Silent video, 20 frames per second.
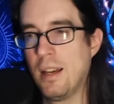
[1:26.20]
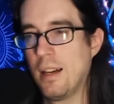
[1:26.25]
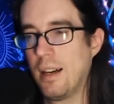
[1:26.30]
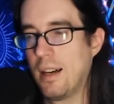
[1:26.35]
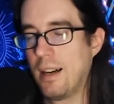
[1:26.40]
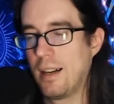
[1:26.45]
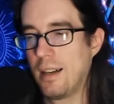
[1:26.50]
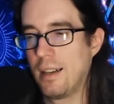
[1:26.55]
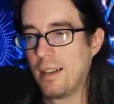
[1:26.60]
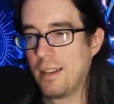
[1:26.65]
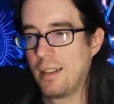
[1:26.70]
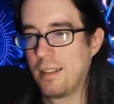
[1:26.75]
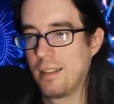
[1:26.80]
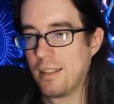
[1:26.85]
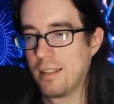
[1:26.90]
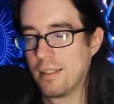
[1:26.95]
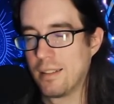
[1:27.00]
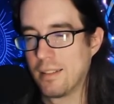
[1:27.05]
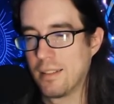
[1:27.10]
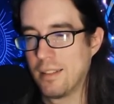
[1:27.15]

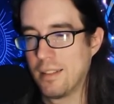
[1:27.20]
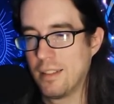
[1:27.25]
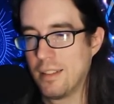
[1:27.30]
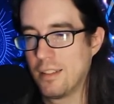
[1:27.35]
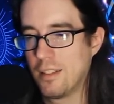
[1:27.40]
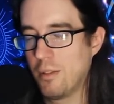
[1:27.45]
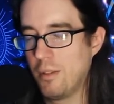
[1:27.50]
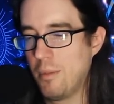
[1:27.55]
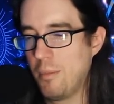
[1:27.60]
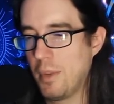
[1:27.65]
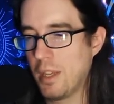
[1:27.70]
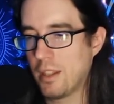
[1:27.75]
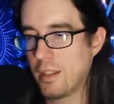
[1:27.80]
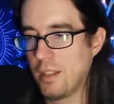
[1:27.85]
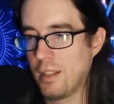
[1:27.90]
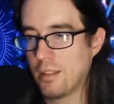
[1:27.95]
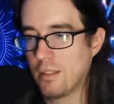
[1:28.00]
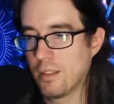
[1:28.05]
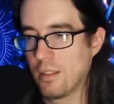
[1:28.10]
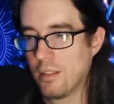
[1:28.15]
Uh, So it makes
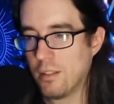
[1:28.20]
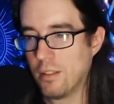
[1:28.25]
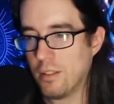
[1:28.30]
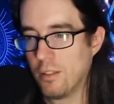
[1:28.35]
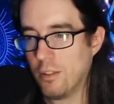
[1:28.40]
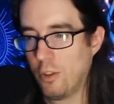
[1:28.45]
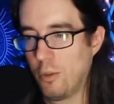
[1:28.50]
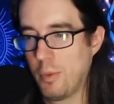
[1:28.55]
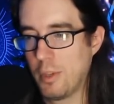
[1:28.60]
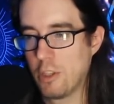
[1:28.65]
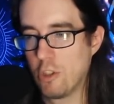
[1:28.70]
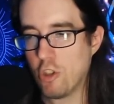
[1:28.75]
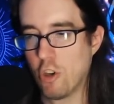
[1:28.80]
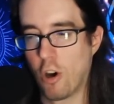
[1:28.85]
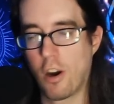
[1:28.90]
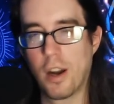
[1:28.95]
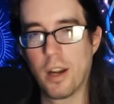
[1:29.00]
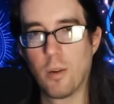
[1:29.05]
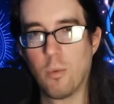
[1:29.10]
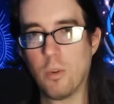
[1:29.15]
things a little bit
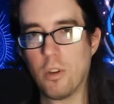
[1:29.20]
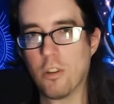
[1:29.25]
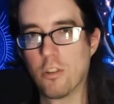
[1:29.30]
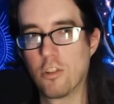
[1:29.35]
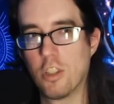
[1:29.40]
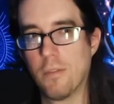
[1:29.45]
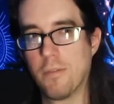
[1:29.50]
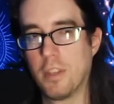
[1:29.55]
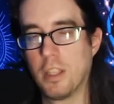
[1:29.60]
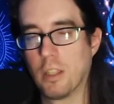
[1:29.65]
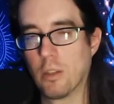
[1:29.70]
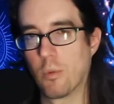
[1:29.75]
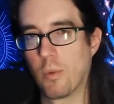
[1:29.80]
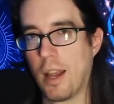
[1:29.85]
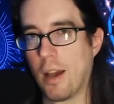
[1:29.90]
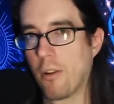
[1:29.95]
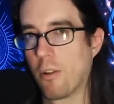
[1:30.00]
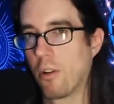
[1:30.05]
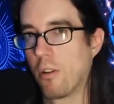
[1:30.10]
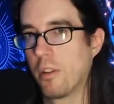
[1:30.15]
jarring when you're shifting
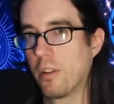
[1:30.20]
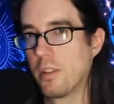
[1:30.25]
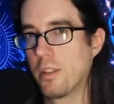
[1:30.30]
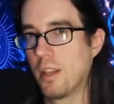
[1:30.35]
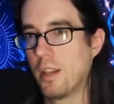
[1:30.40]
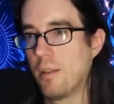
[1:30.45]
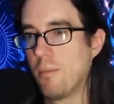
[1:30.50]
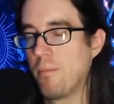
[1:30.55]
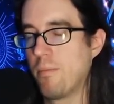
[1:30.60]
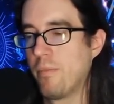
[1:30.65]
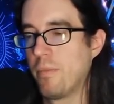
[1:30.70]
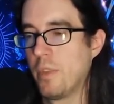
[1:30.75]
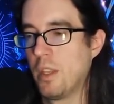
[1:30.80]
around all the time.